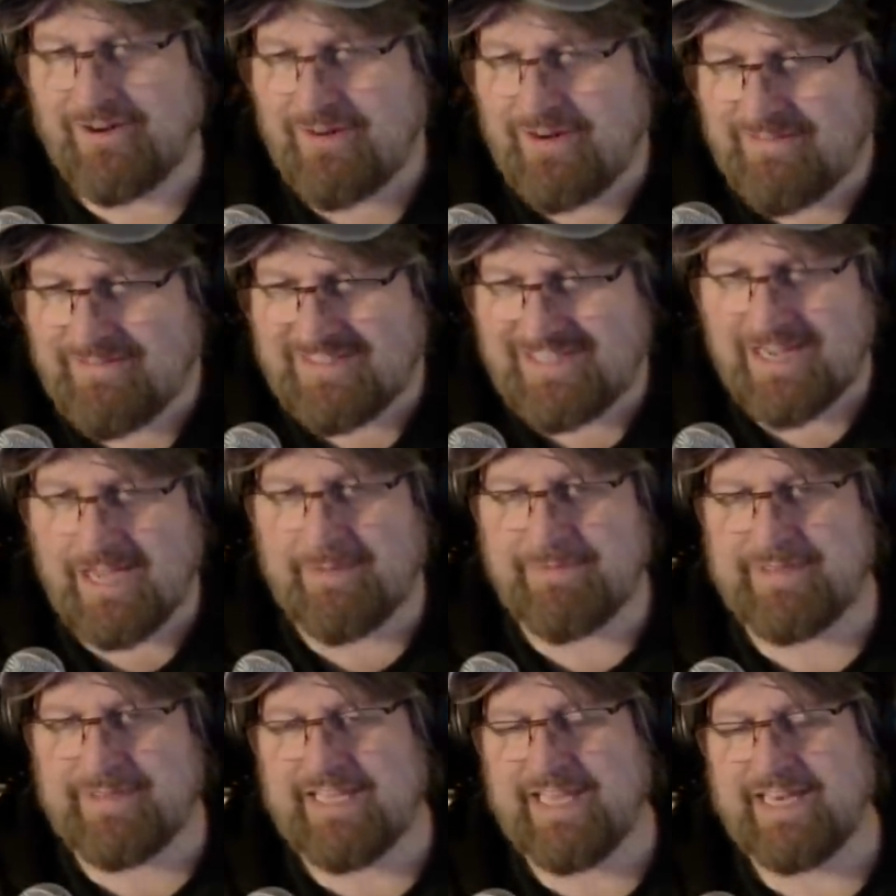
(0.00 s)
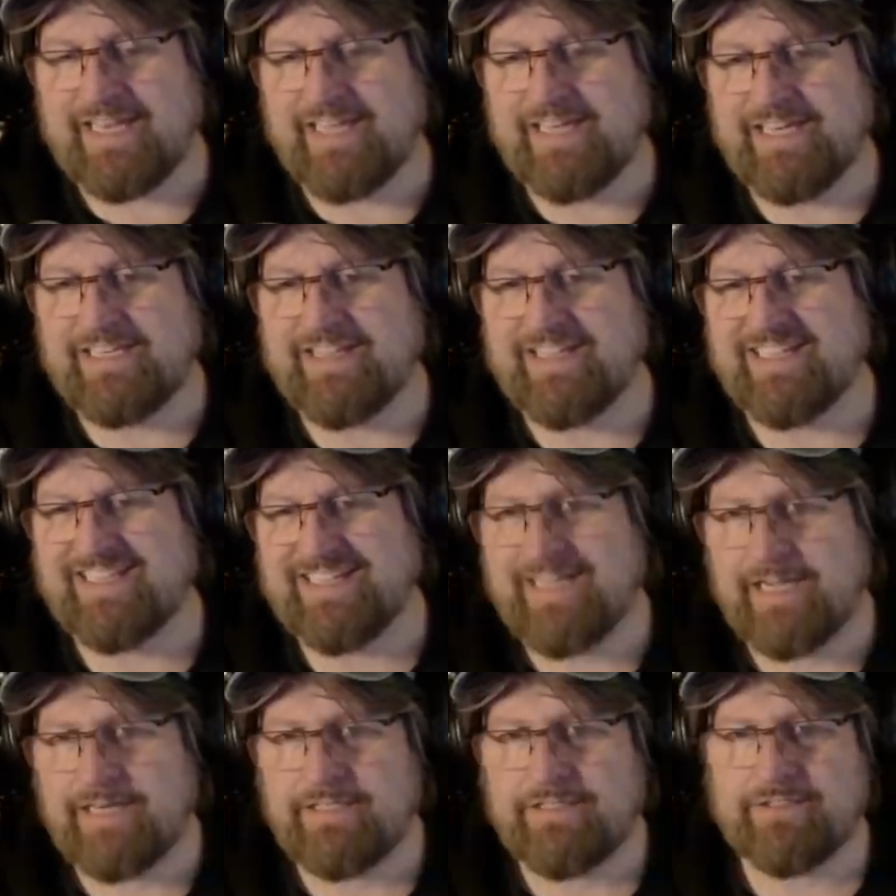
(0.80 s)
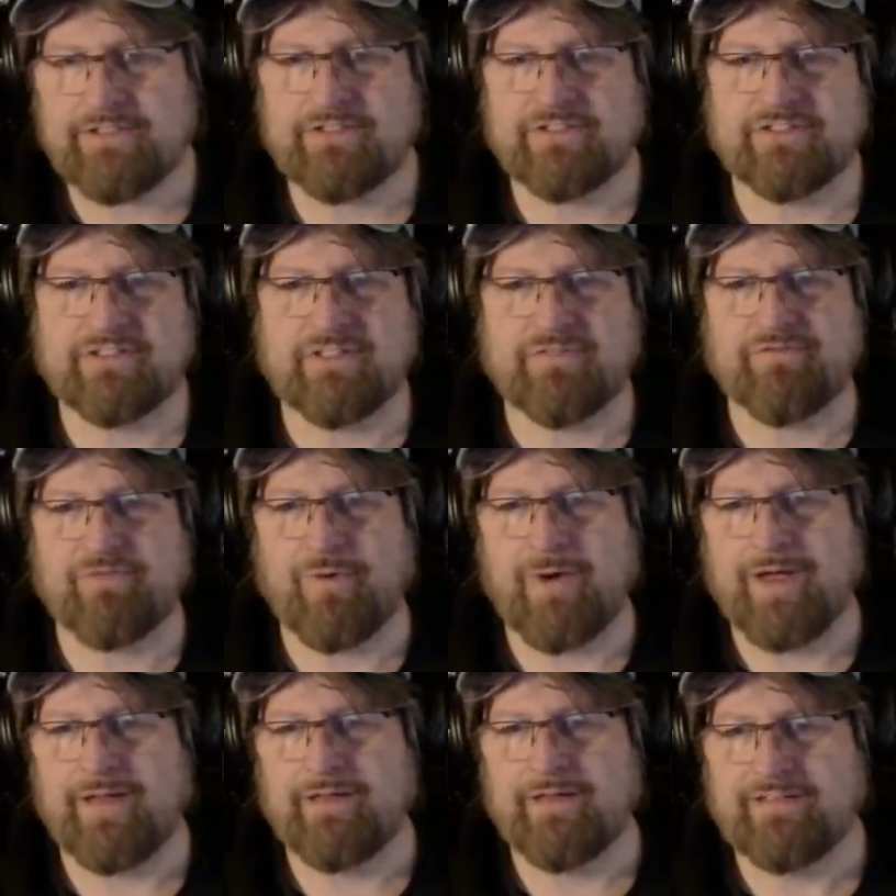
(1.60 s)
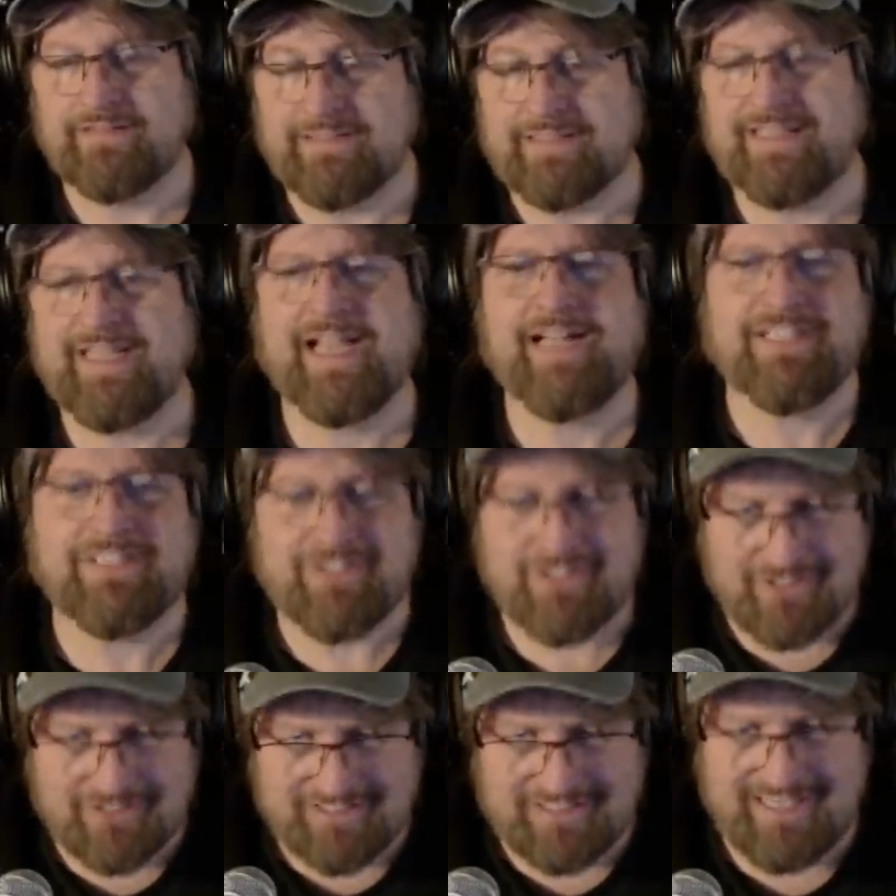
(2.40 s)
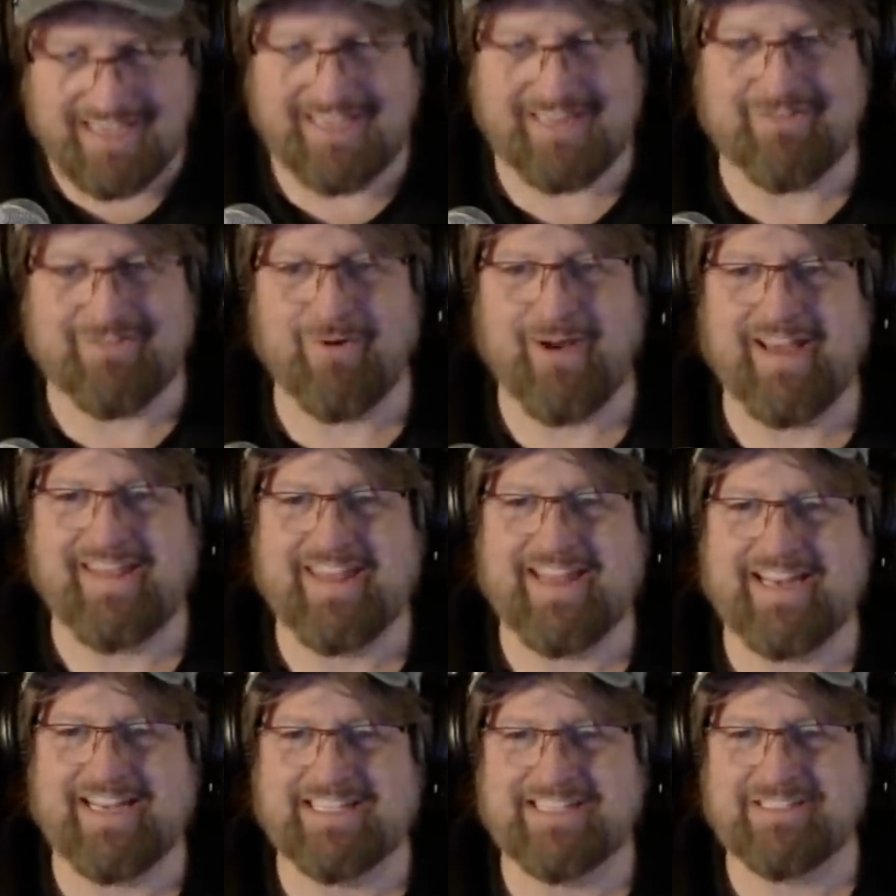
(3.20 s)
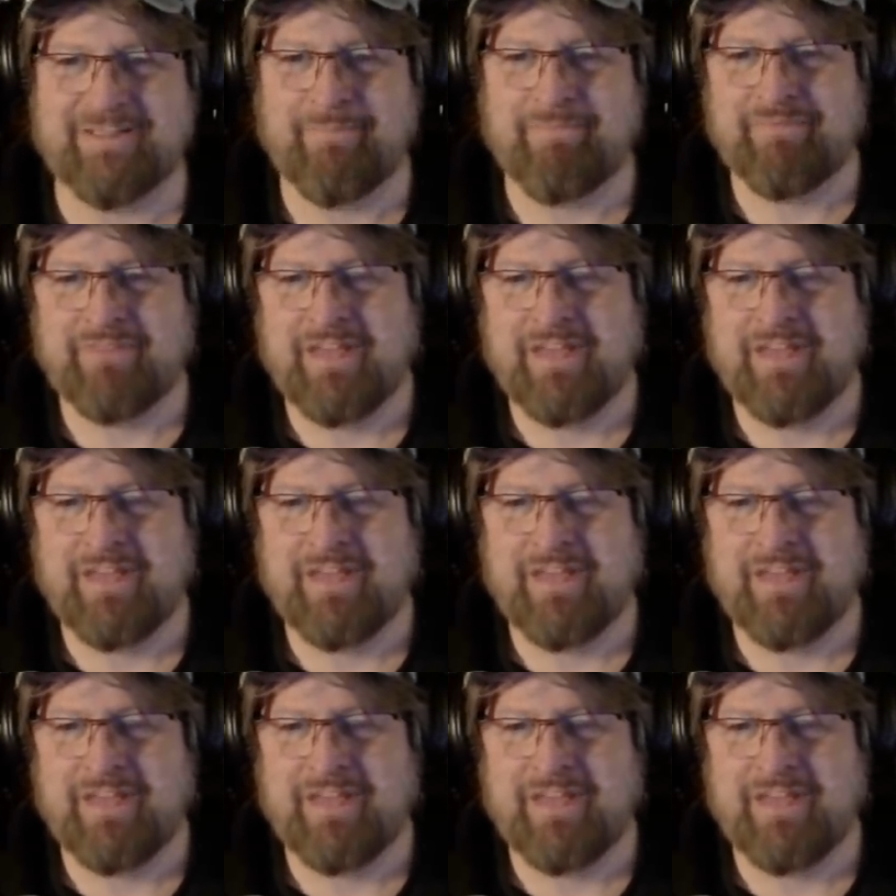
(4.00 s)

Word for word: You don't have time to get into the technical support, technical side of why that is,